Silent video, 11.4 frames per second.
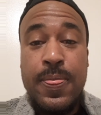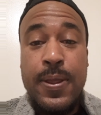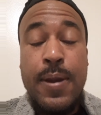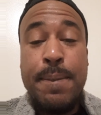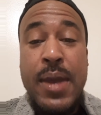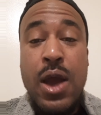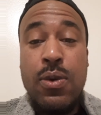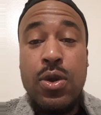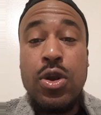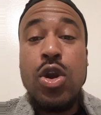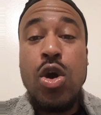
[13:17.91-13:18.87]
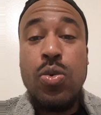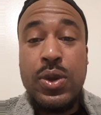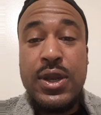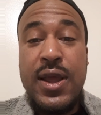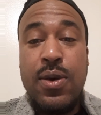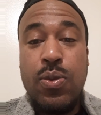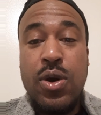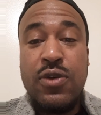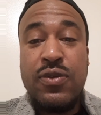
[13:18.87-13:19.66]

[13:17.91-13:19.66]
and power along with that wealth.